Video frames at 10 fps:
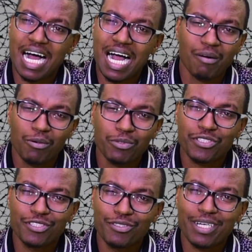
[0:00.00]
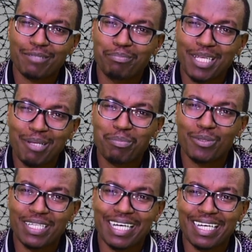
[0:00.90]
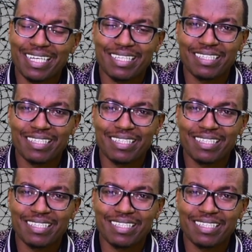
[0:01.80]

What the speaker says: I always look at people like